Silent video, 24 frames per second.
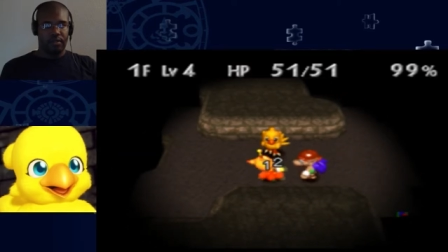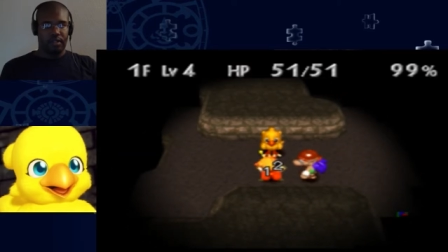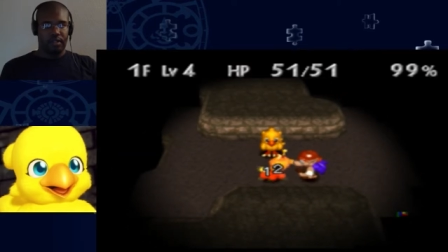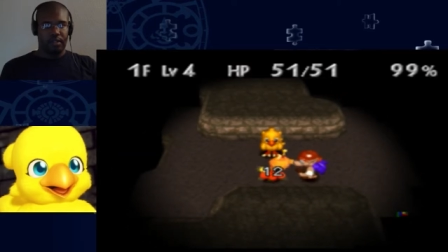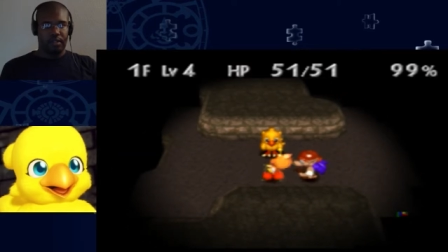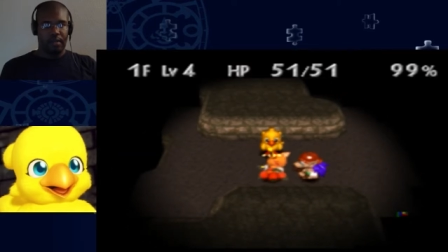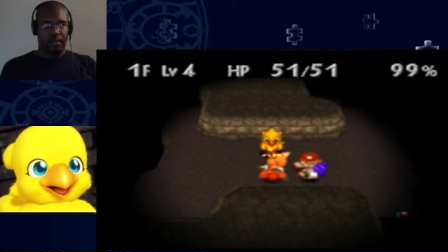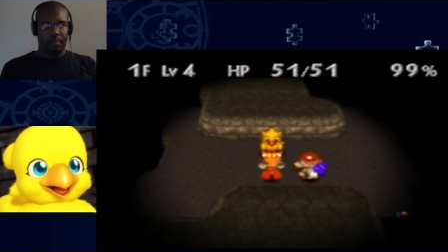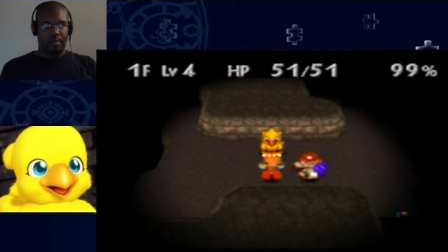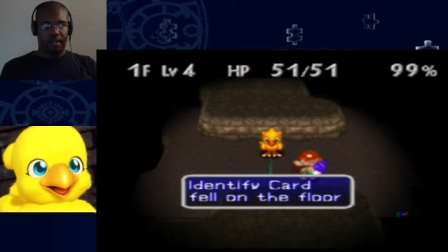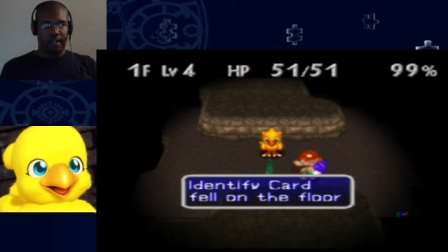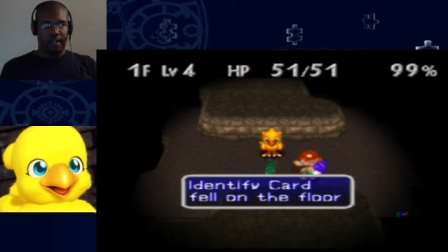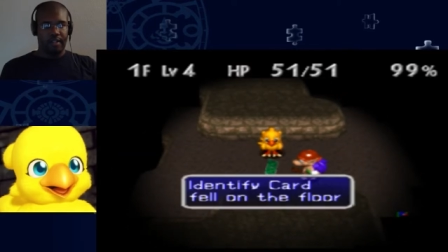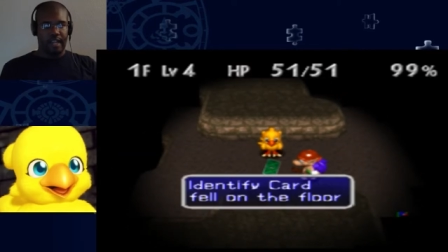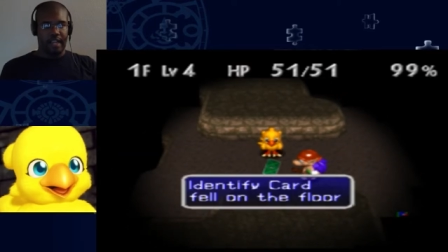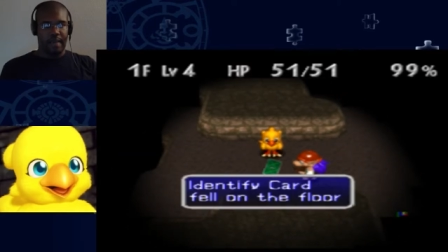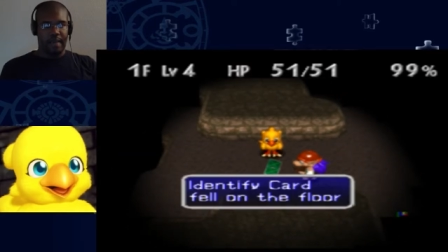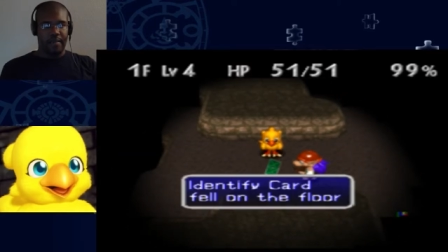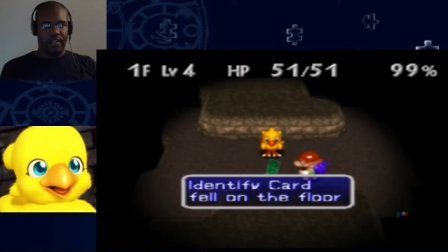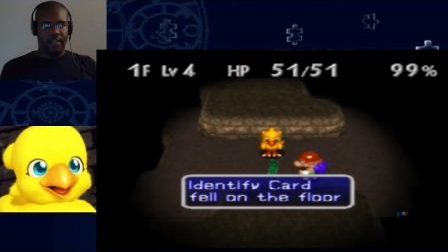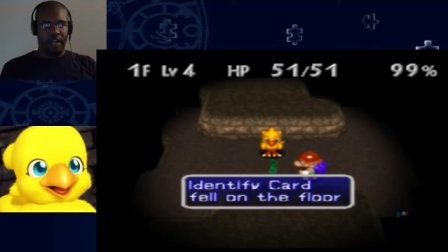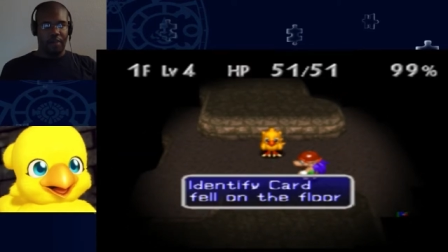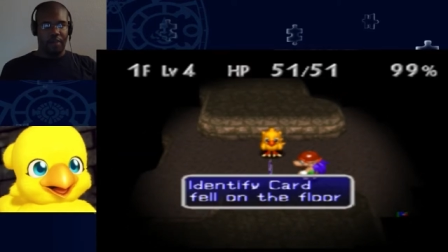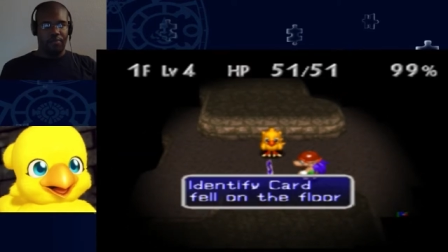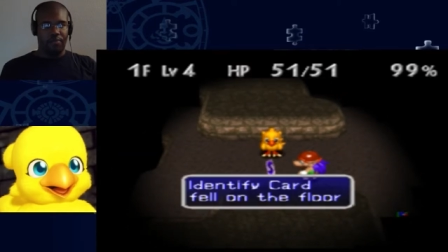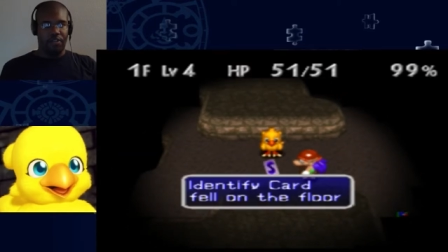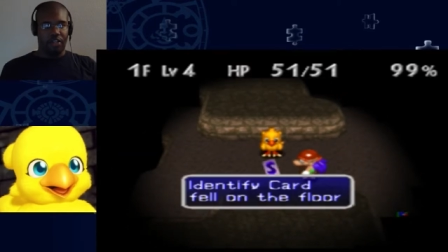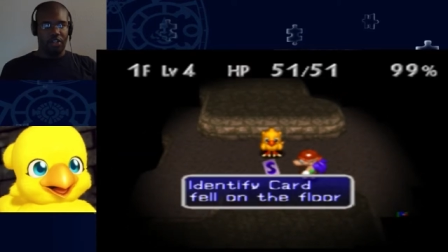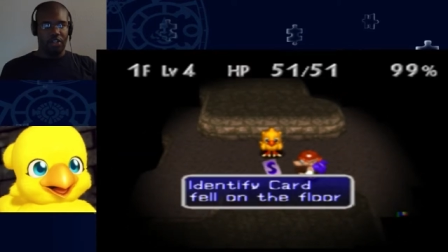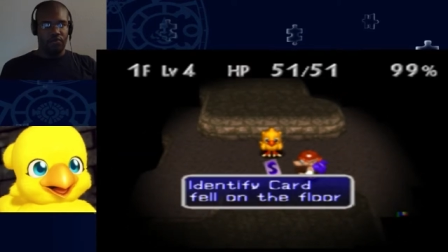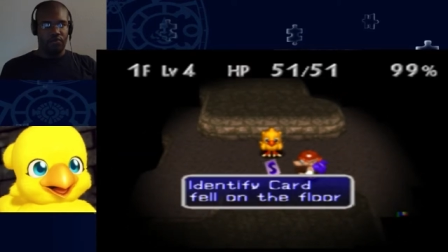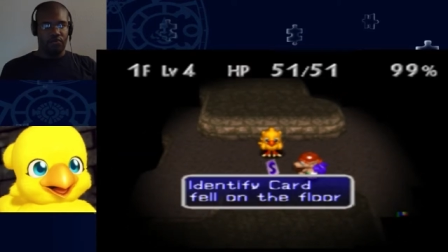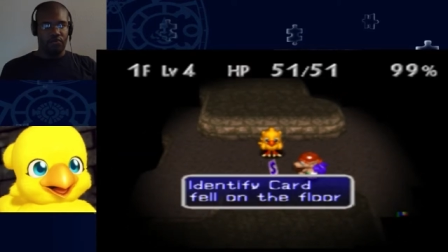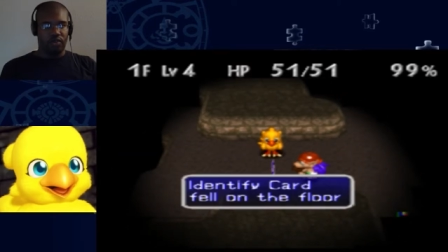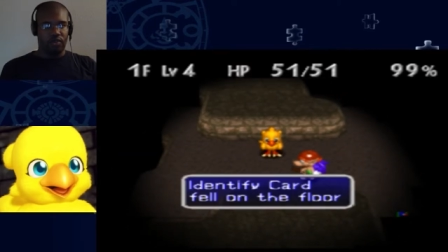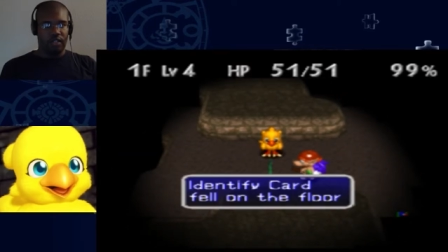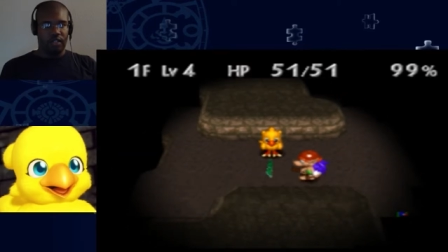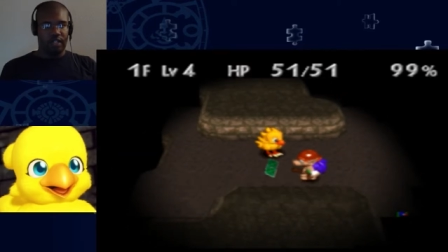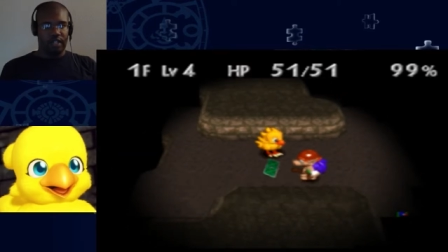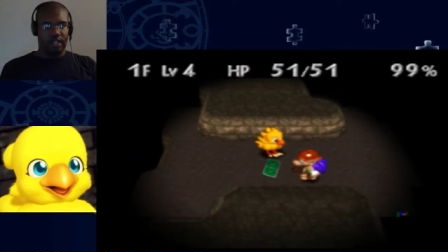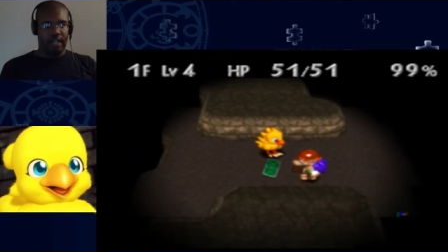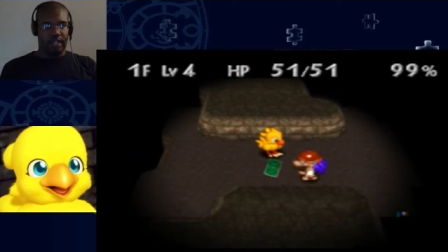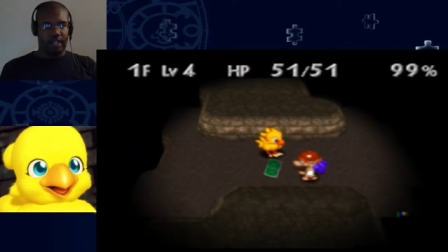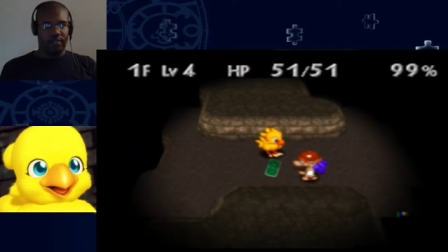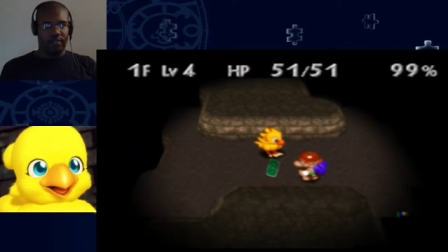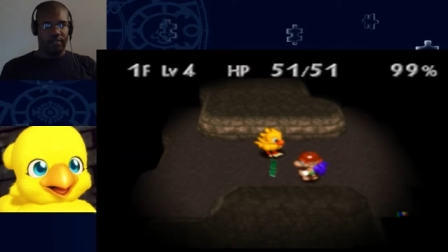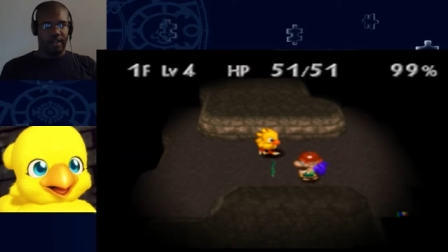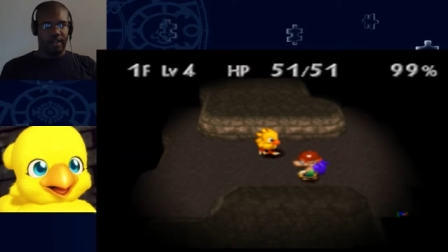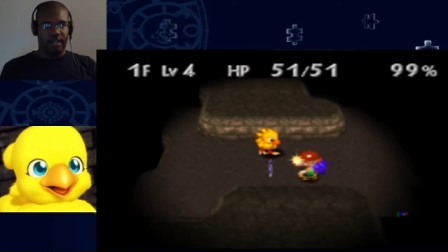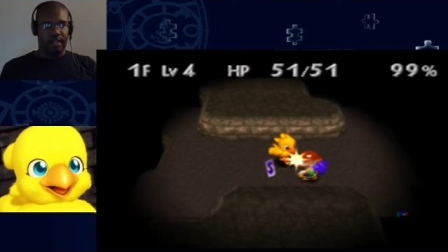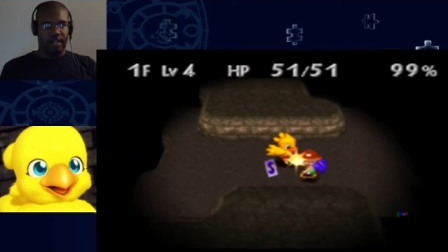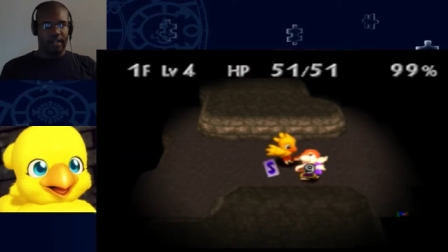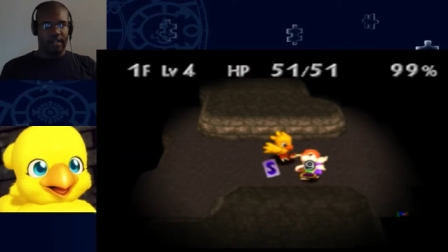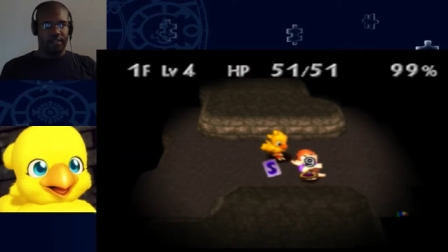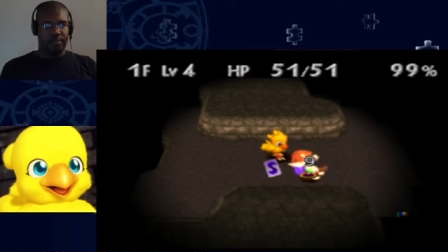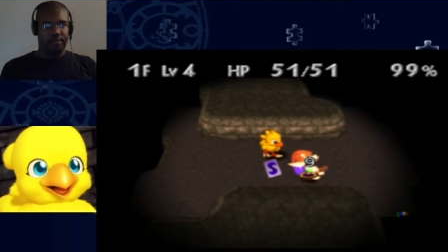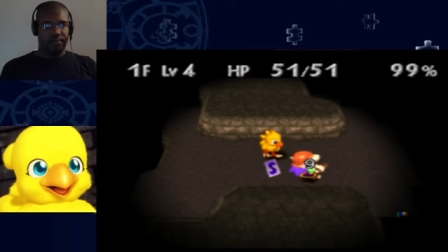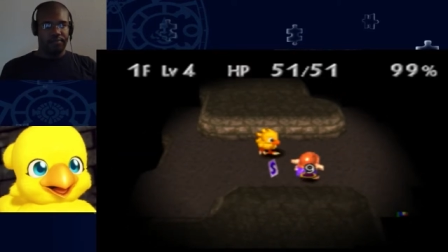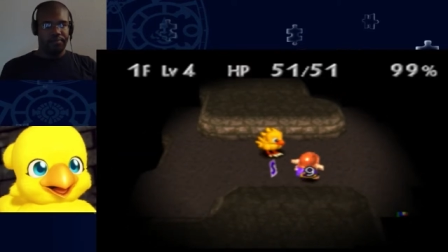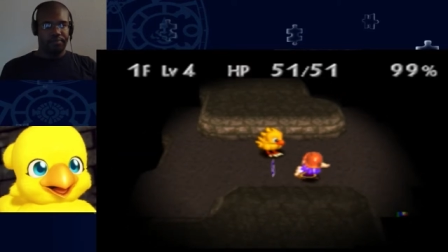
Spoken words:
I mean, our damage output is really nice right now.